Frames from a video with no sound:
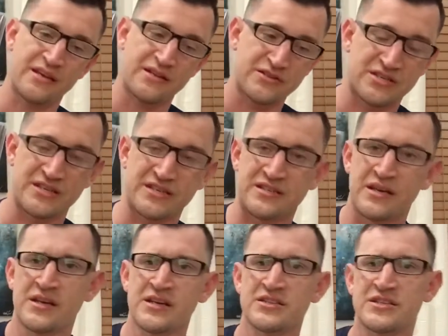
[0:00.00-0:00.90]
And she's
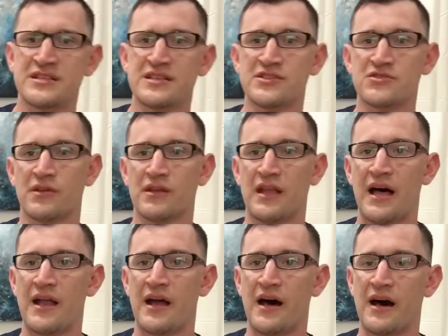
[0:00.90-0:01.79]
into a
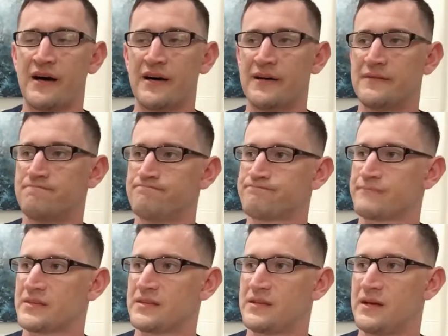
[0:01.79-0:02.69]
lot of
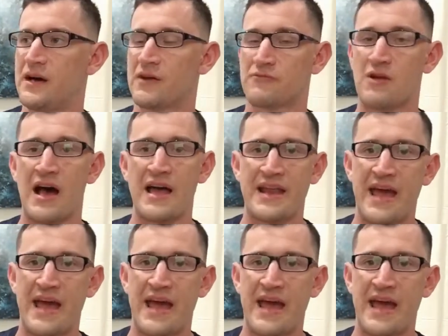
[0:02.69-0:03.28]
Ryan